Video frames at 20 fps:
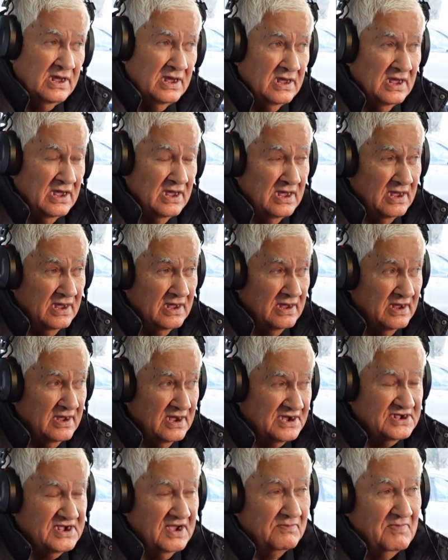
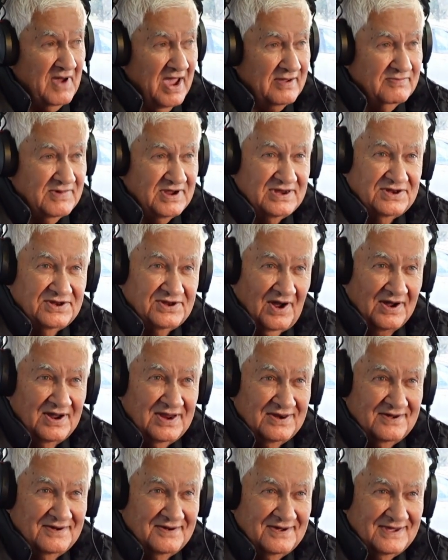Except maybe
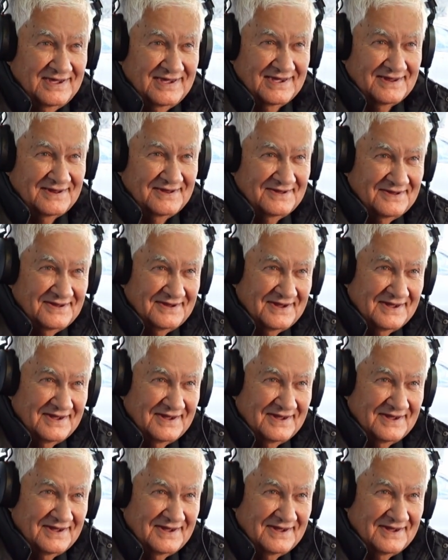Tainui and